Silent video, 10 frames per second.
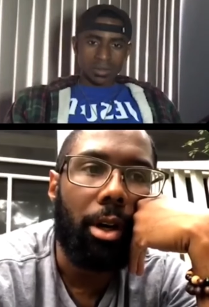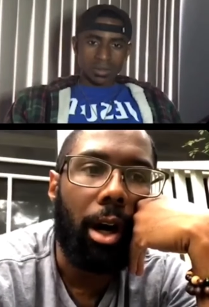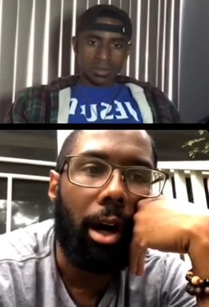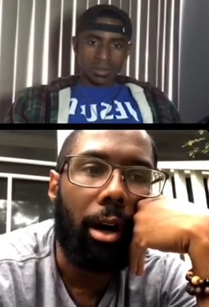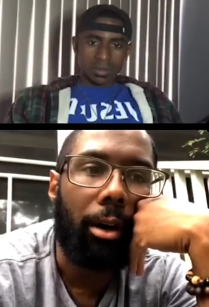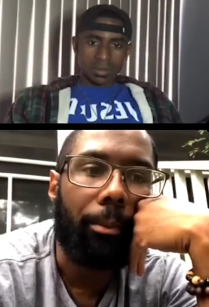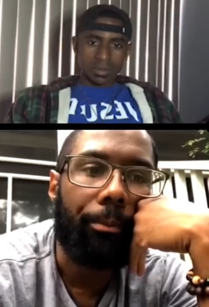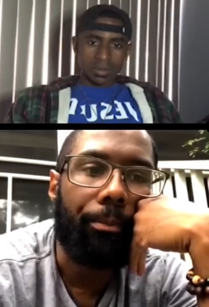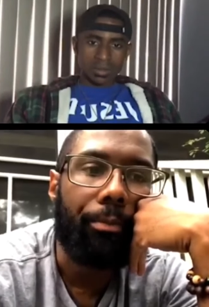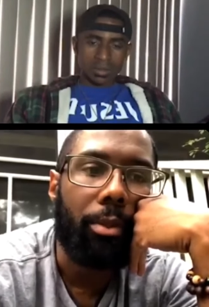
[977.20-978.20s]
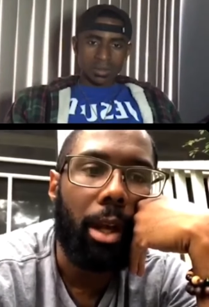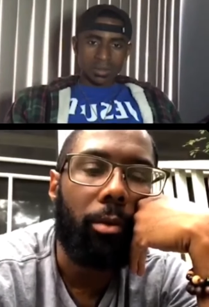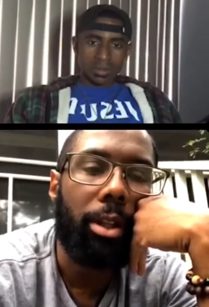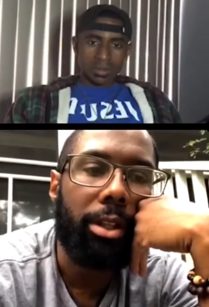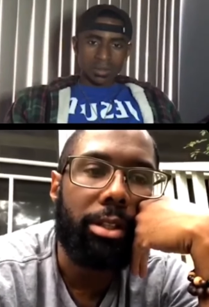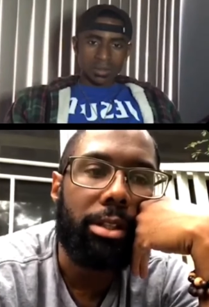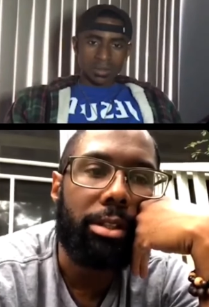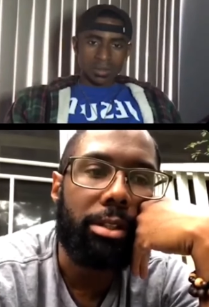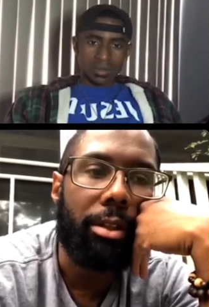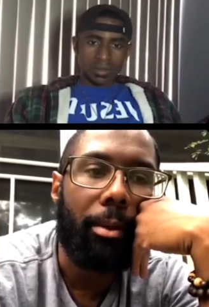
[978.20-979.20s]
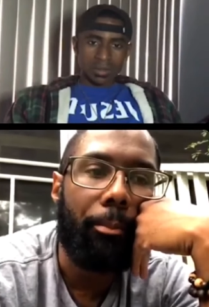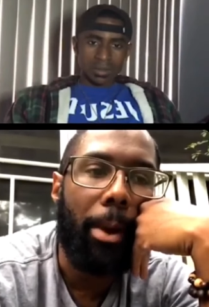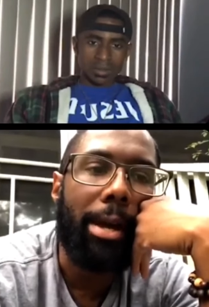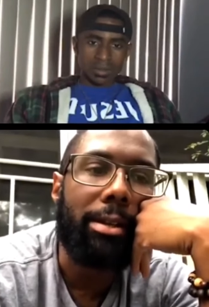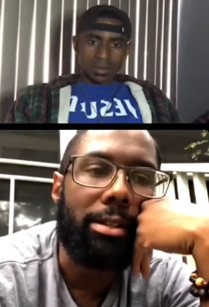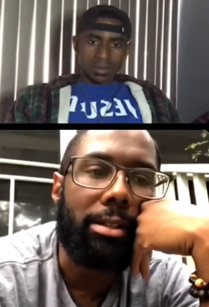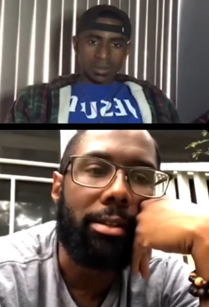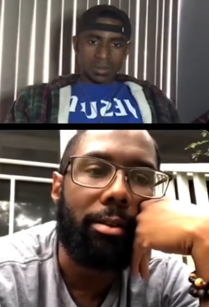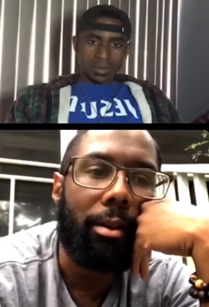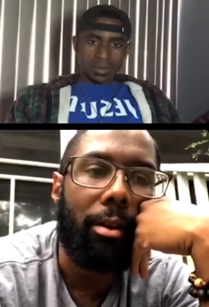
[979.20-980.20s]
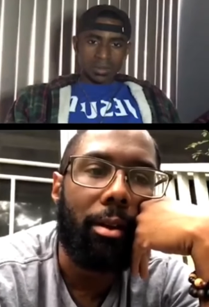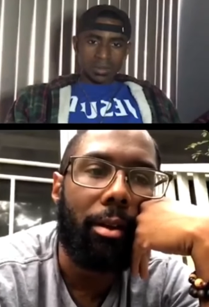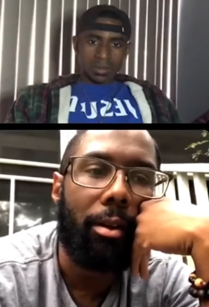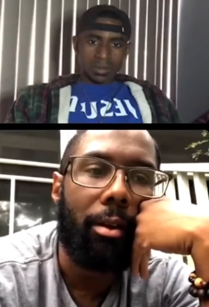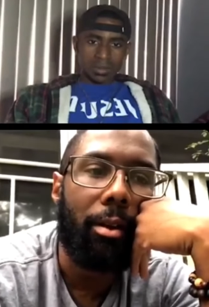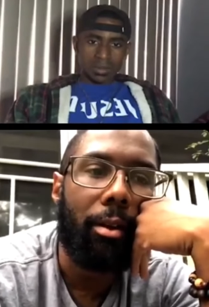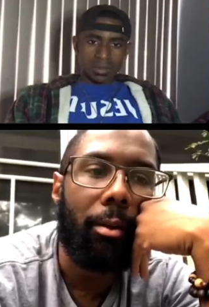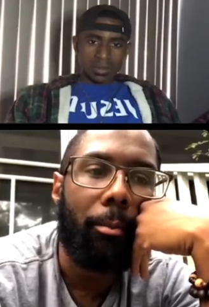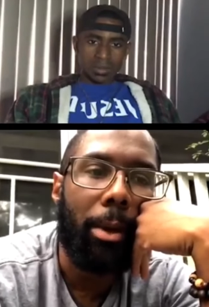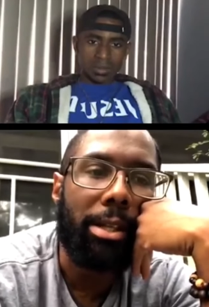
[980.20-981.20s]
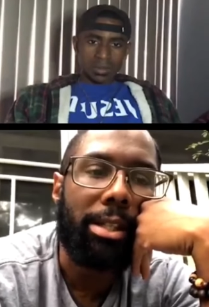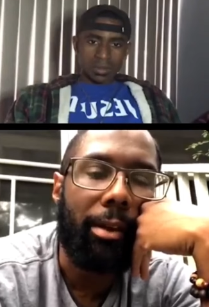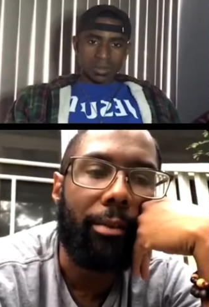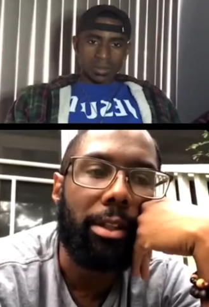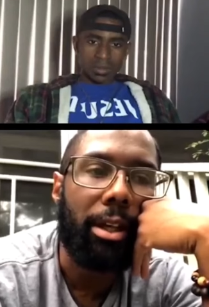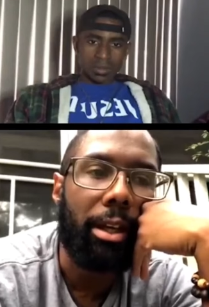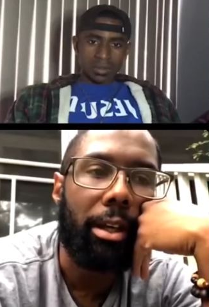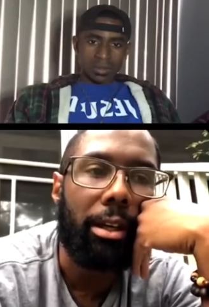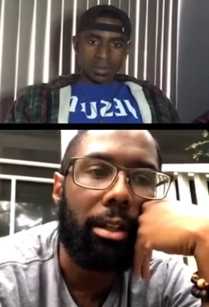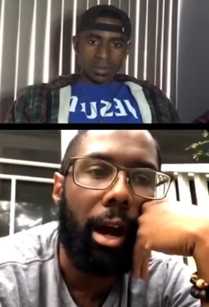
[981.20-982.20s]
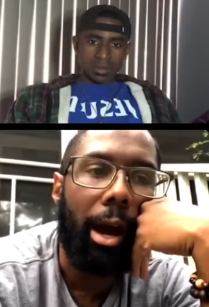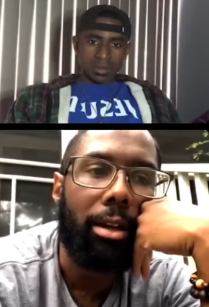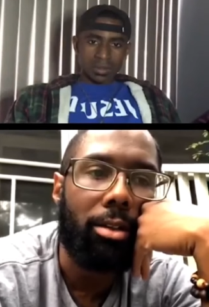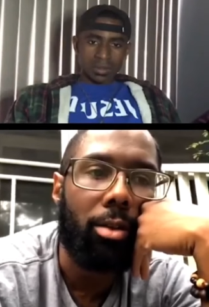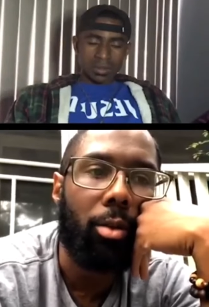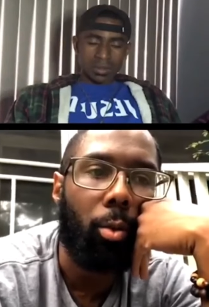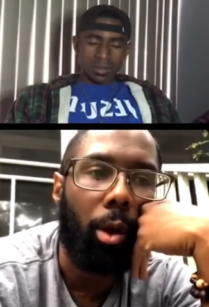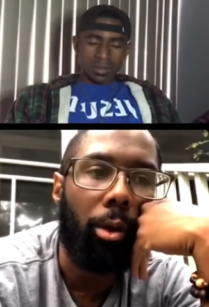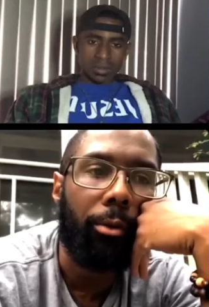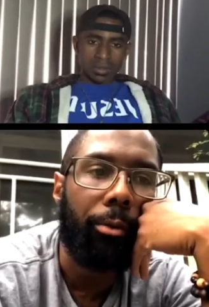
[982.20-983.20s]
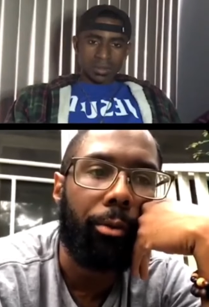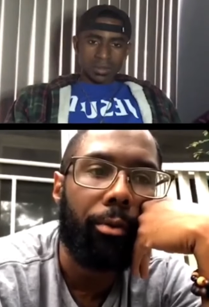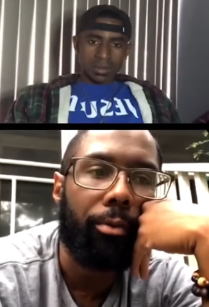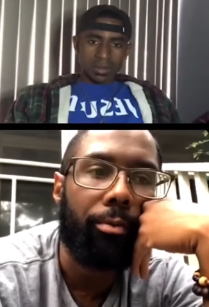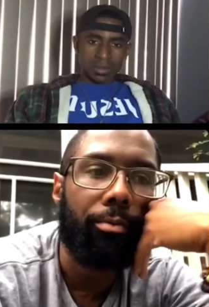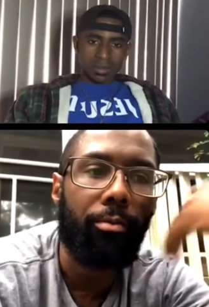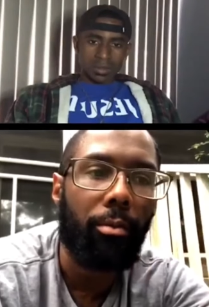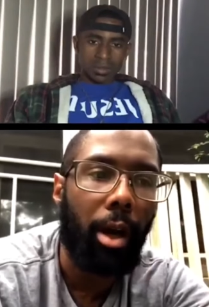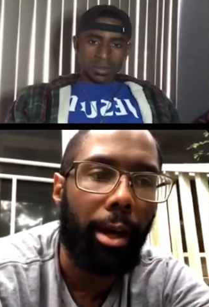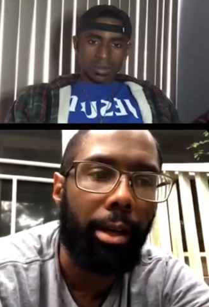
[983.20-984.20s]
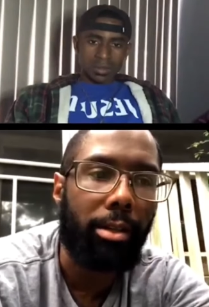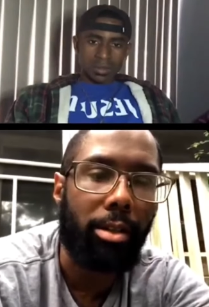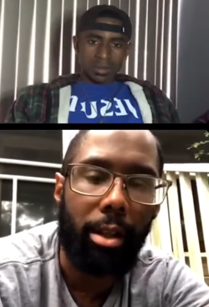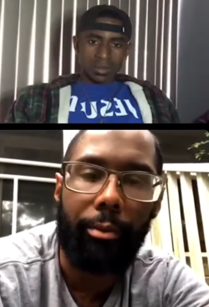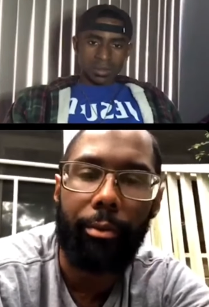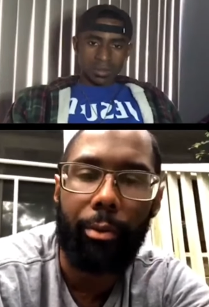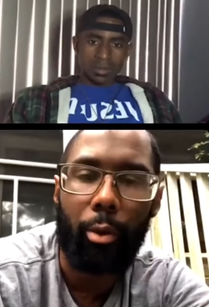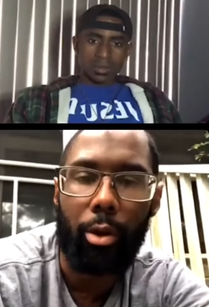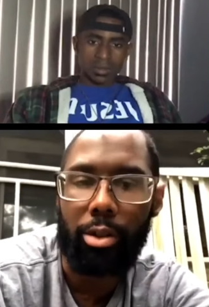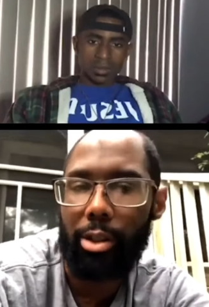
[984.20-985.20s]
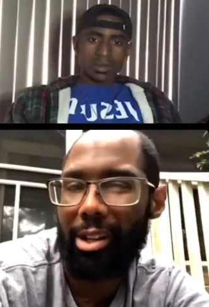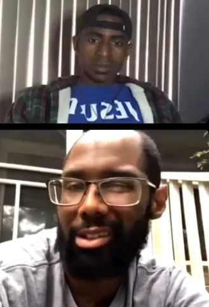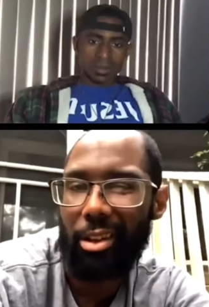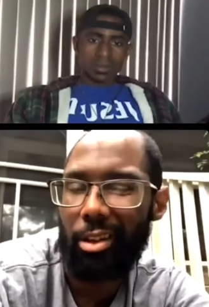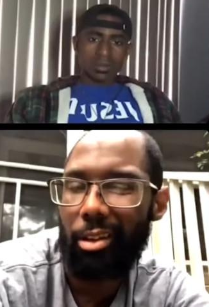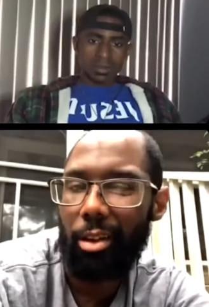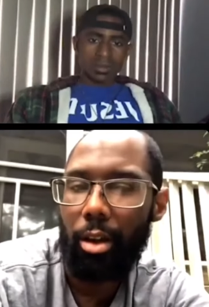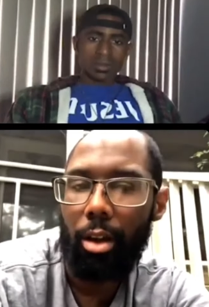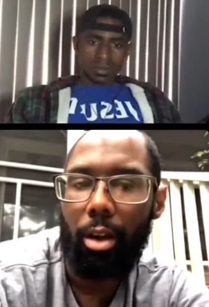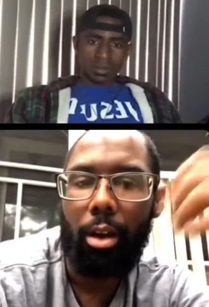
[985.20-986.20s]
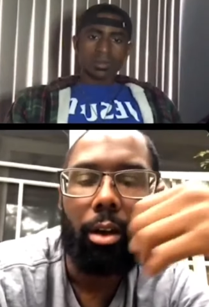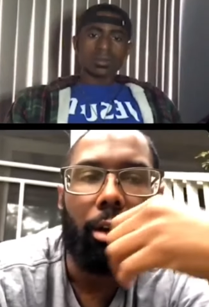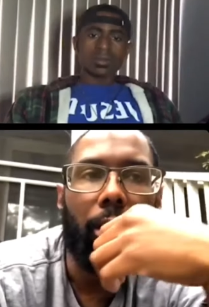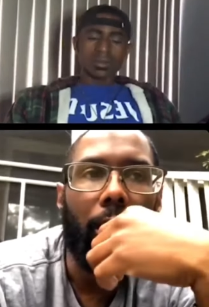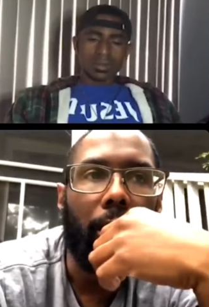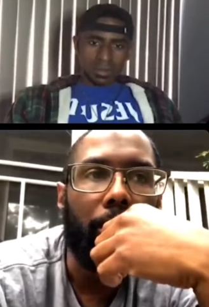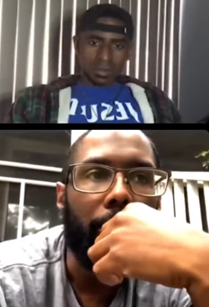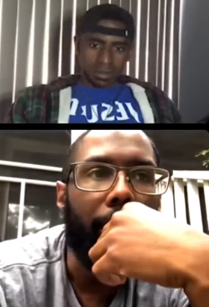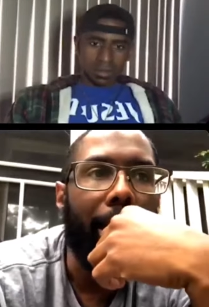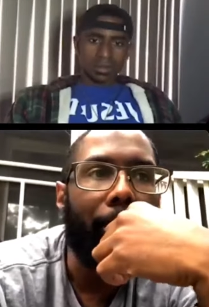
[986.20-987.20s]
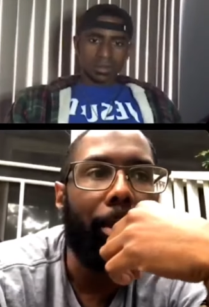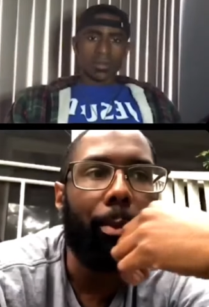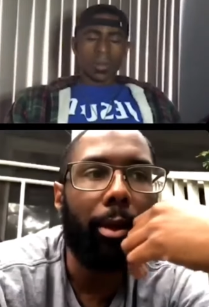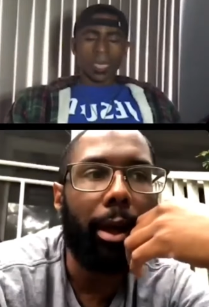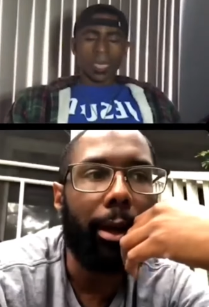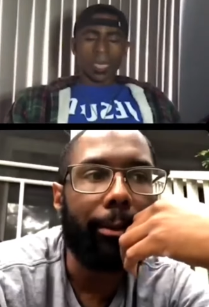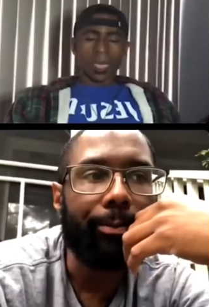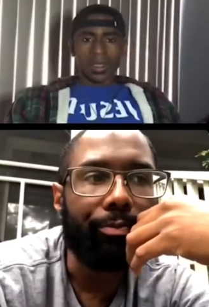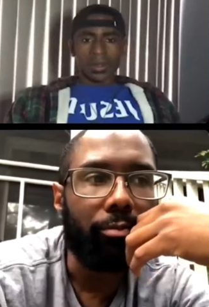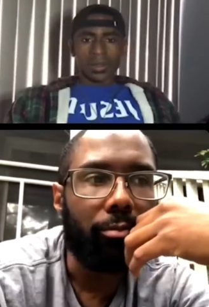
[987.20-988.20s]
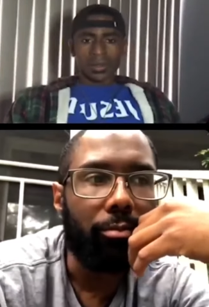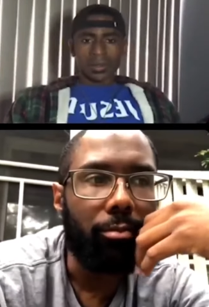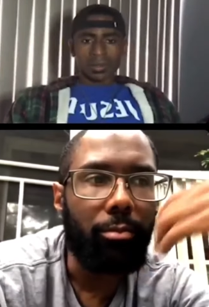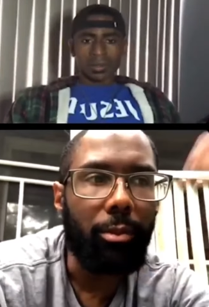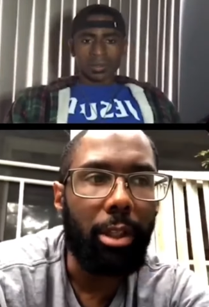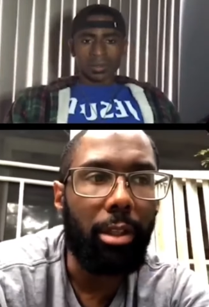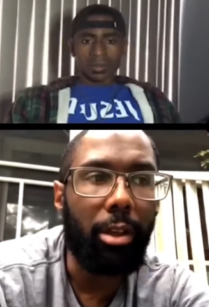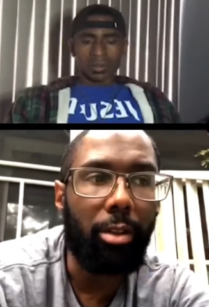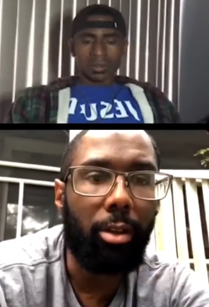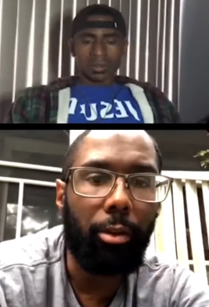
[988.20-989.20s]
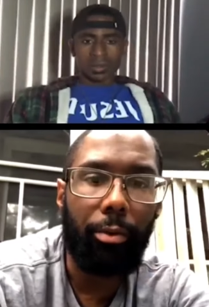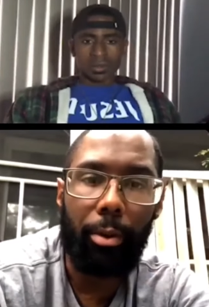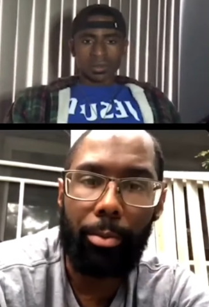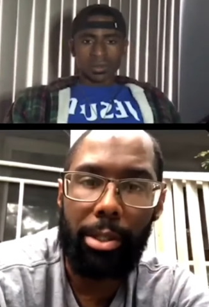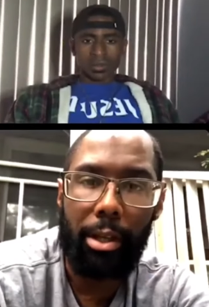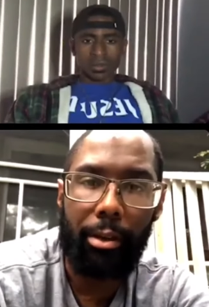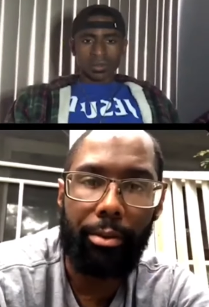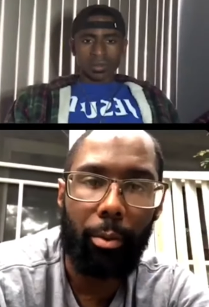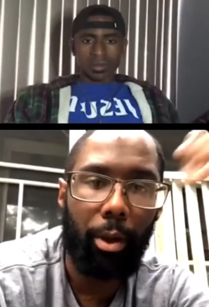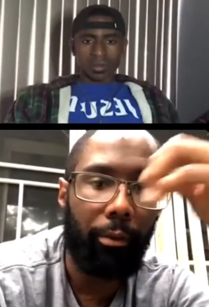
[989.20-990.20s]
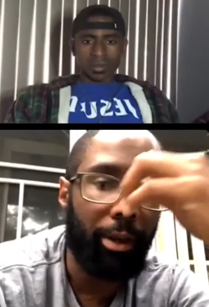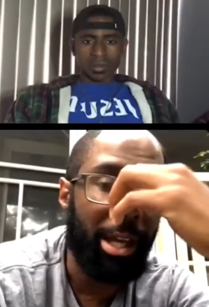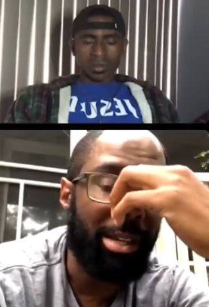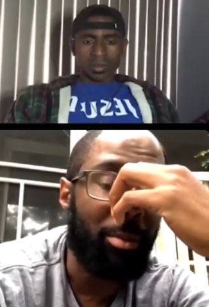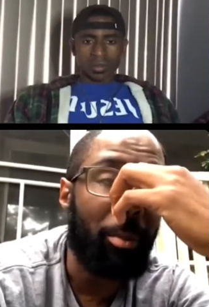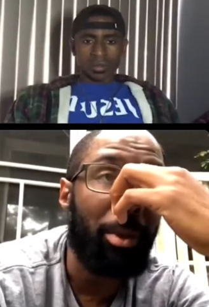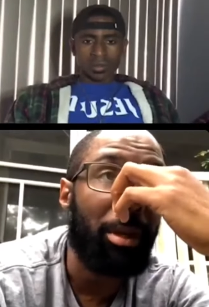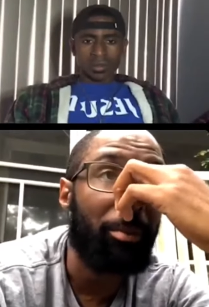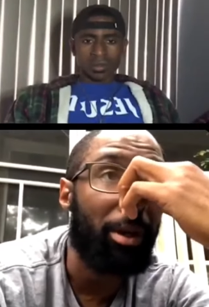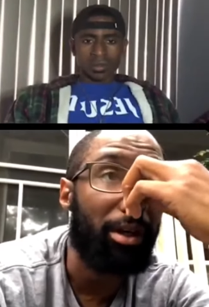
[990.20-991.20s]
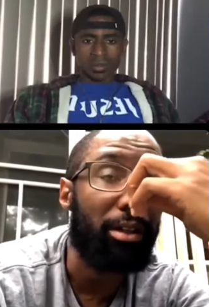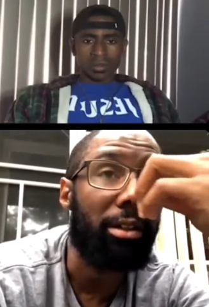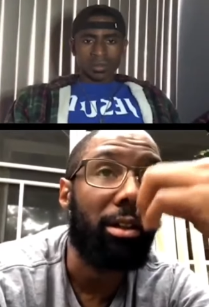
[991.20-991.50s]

Speaker 1: uh, that really just makes makes everything I do worth I guess, living for, should I say. Mm-hmm. You know, you got people that, you know, do it for themselves or whatever the case may be, but,